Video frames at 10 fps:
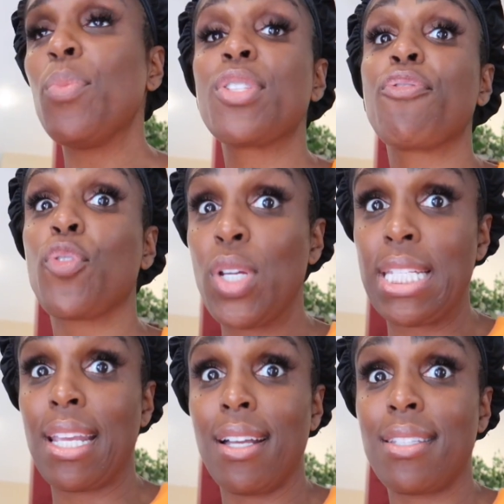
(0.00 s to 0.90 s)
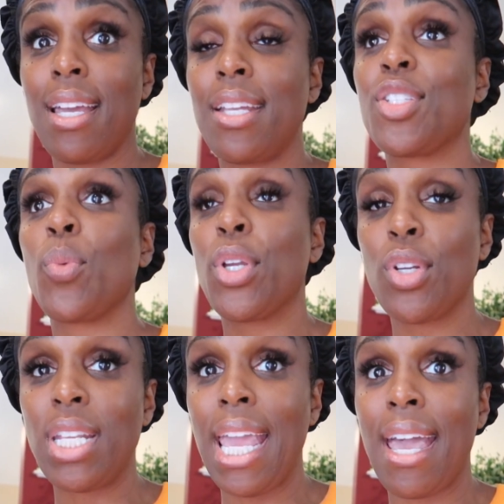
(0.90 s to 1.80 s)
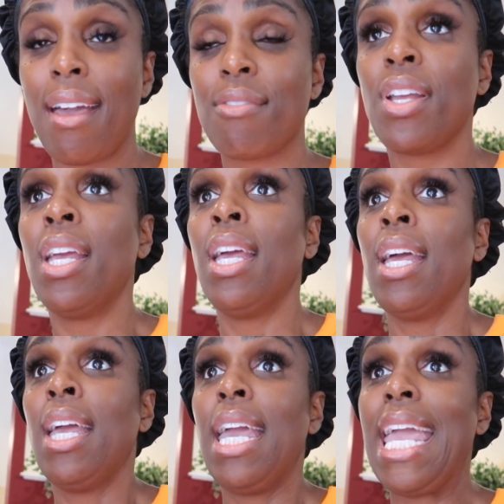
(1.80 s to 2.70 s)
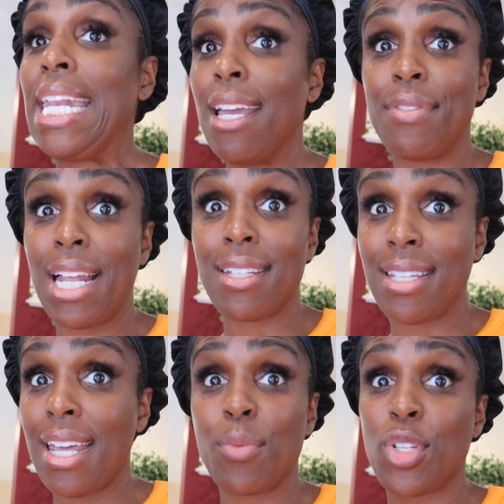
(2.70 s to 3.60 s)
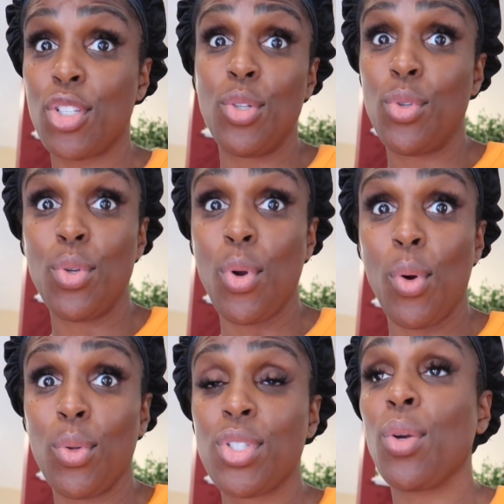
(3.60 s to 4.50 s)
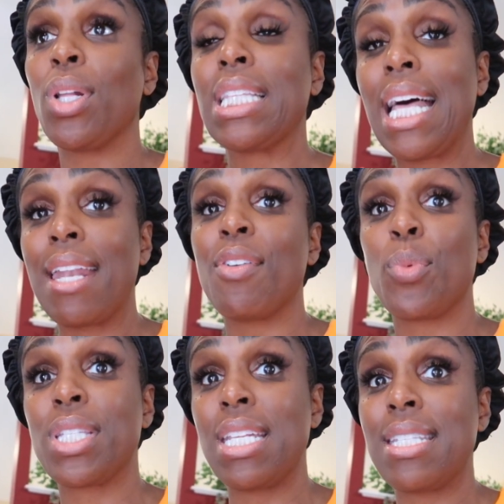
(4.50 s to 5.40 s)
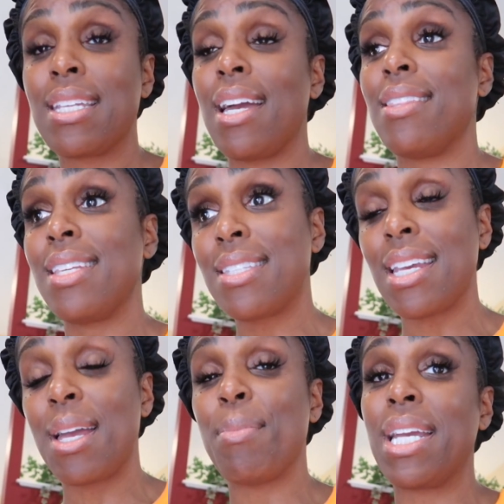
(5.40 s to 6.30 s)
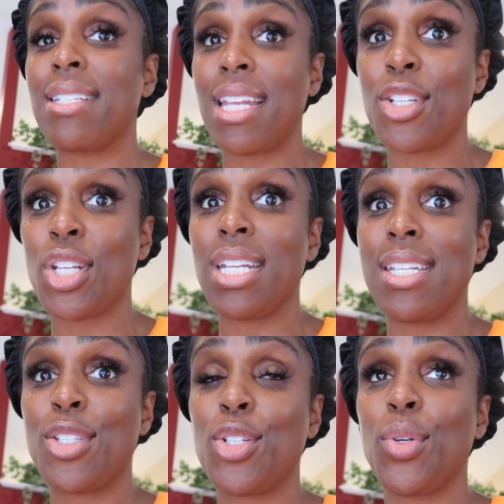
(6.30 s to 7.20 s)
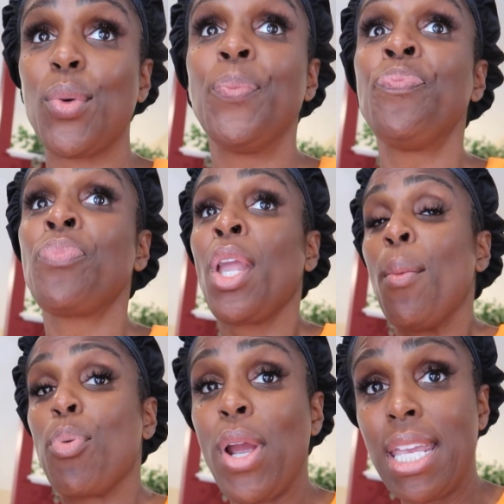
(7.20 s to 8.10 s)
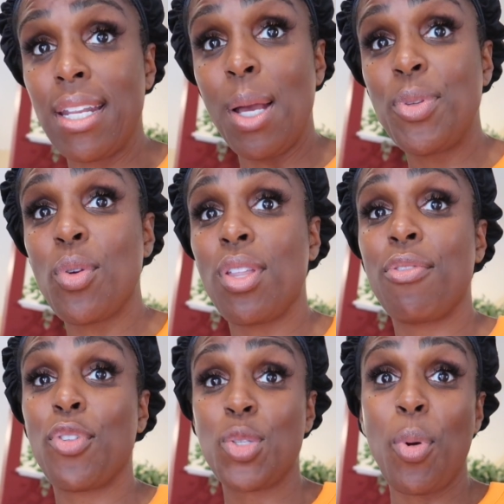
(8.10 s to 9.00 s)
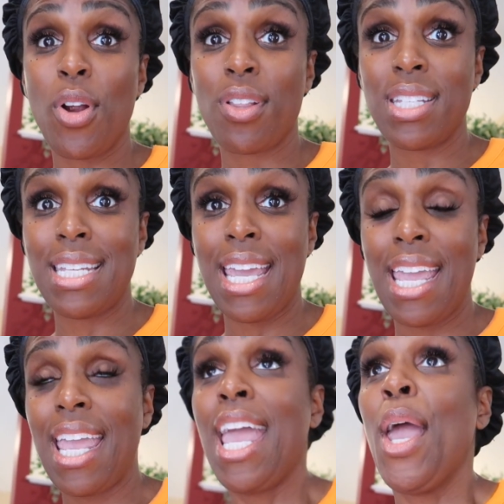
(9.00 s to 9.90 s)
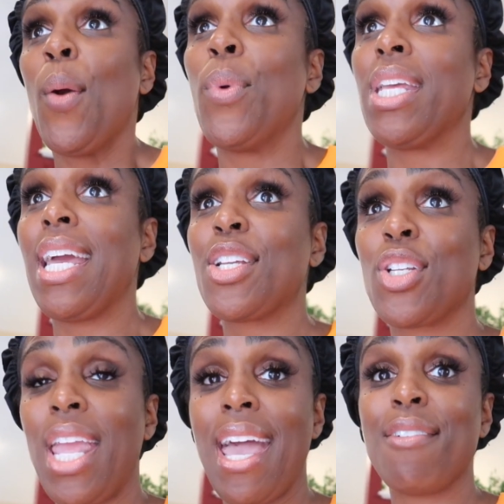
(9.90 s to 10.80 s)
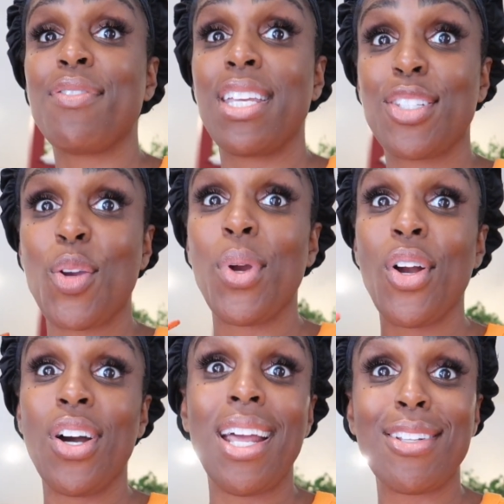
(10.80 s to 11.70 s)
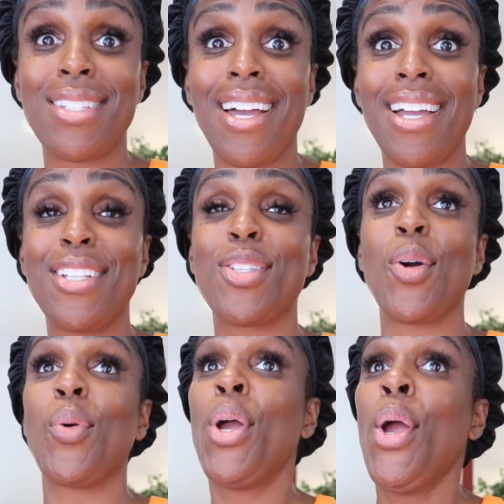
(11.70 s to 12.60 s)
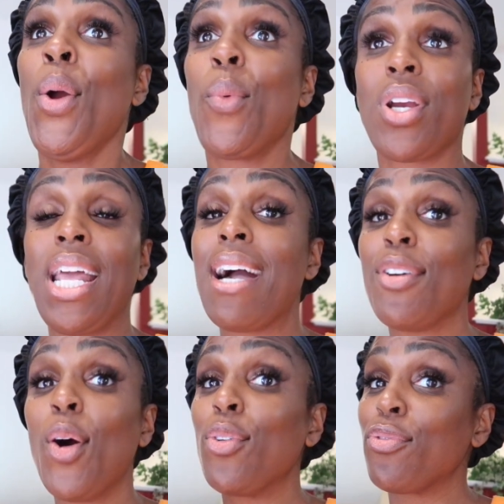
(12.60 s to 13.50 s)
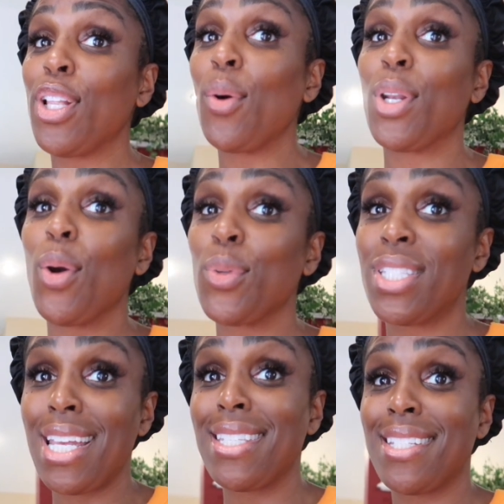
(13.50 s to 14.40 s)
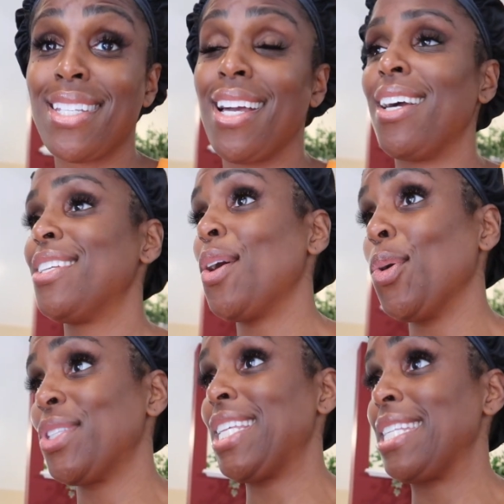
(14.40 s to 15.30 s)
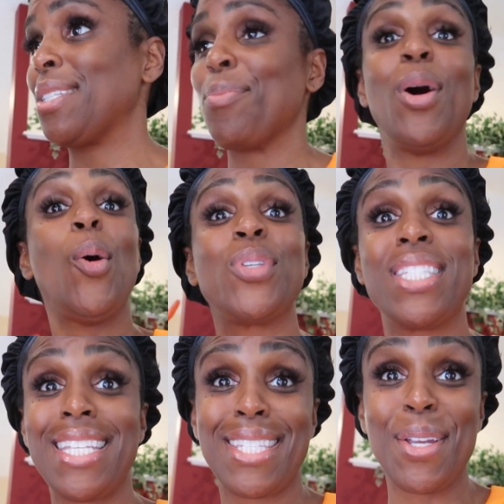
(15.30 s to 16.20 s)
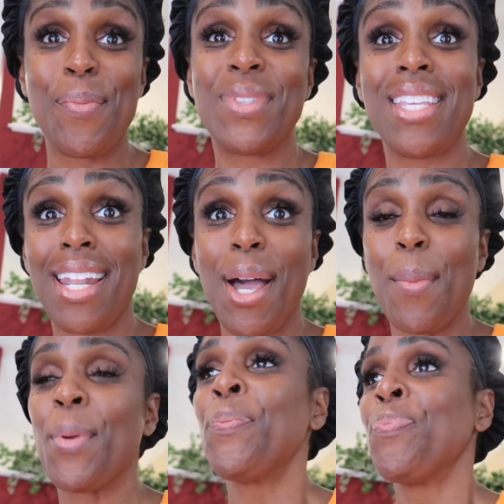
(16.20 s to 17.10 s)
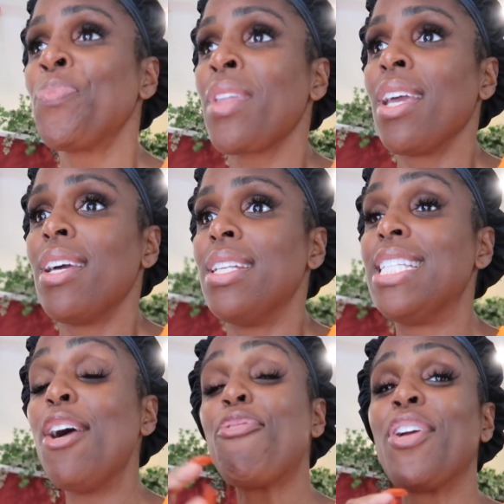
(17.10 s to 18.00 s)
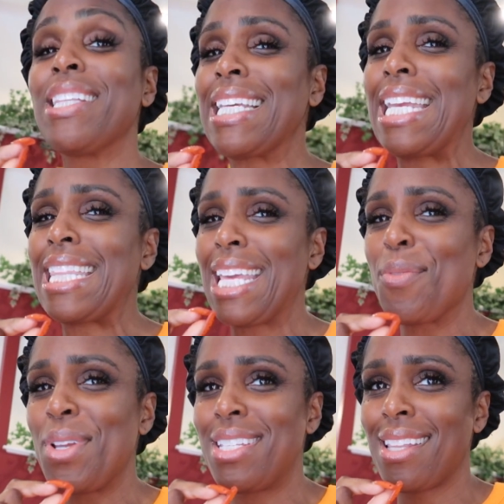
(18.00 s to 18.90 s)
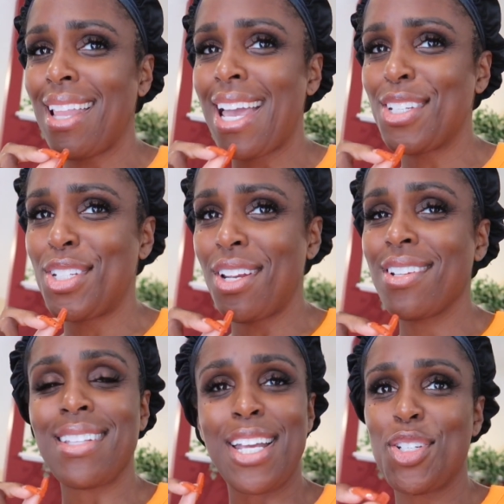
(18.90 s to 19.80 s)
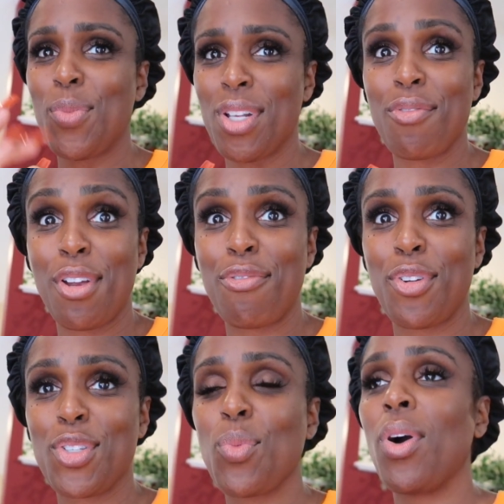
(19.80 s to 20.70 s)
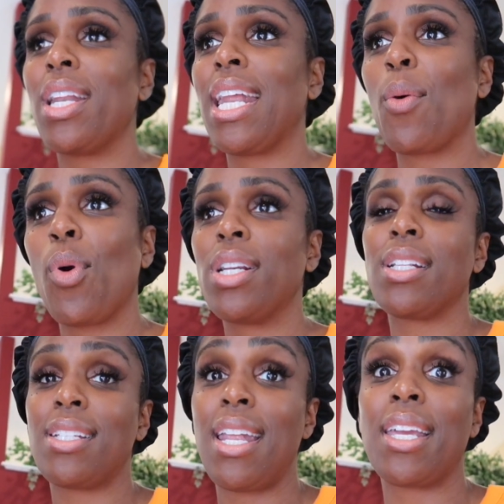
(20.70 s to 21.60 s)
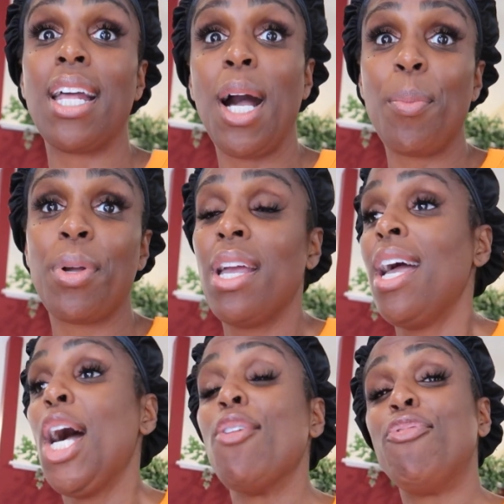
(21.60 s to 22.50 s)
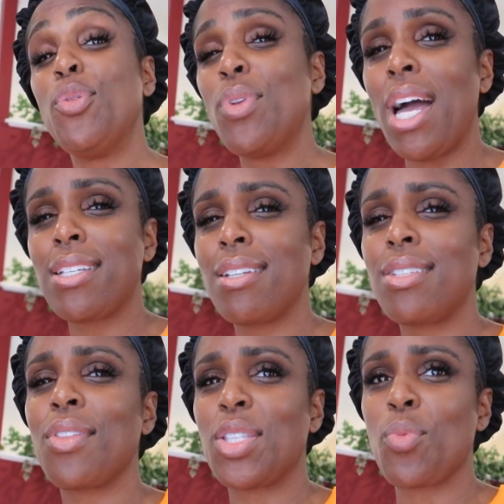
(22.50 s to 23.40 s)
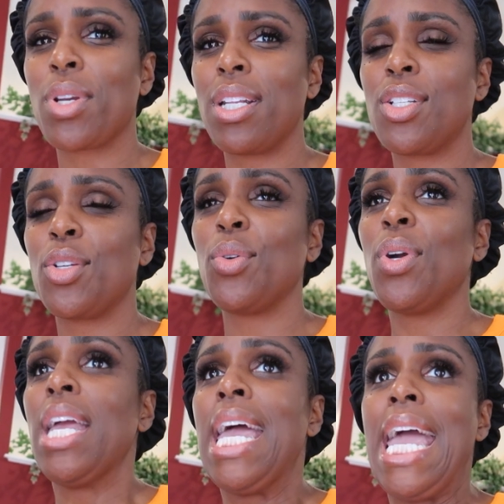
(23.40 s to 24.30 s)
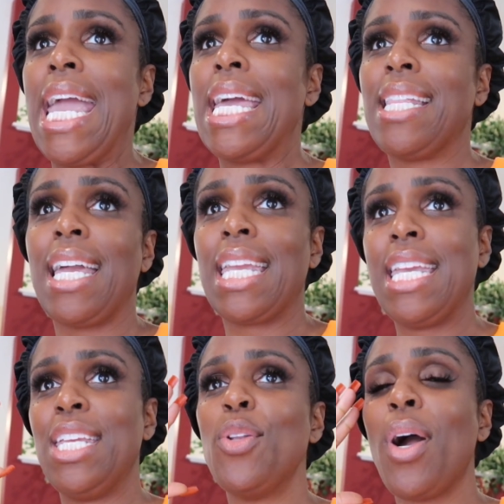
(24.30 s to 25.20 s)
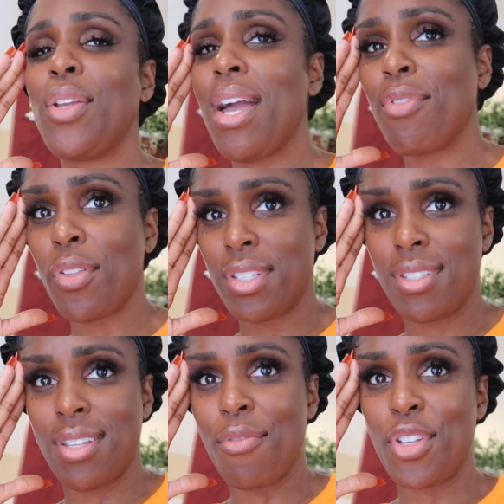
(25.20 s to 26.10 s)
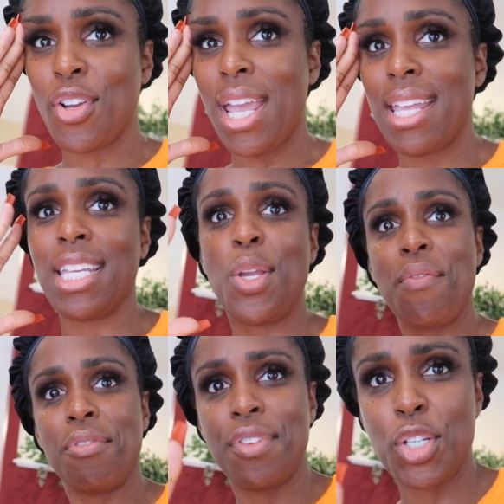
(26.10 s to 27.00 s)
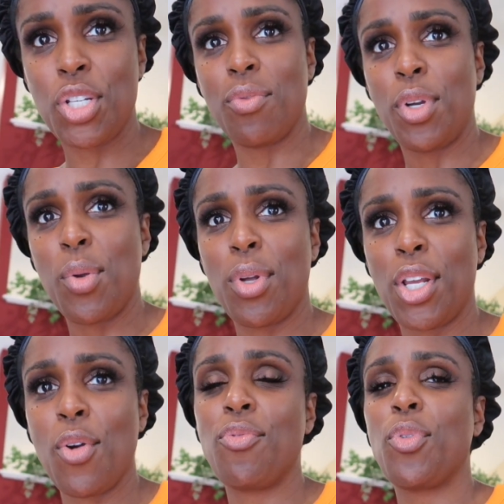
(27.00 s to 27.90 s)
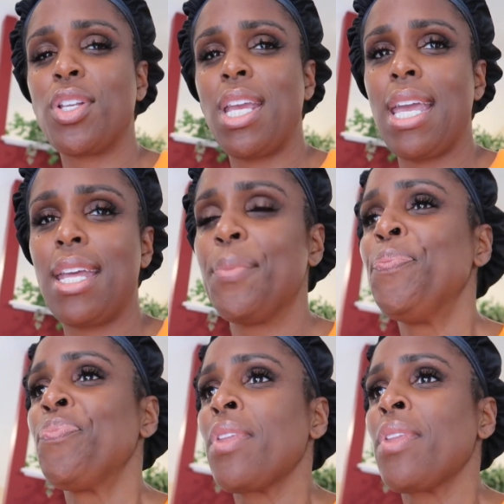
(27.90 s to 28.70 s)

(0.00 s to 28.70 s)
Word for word: it was freezing outside. So we couldn't have any of it outside. It was just too, too cold. So a lot of it was inside. This time my intention is to break it up so that the first part of the day, we can actually have things going on outside. So we're gonna have a whole flow and a whole, ses uh, a whole system, a whole system set up differently than we did last year because last year was our very first one and I wanted to take it up a few notches so that's what we're gonna do and like you know how you have all this stuff in your head like you have a vision of what you want to go for in your head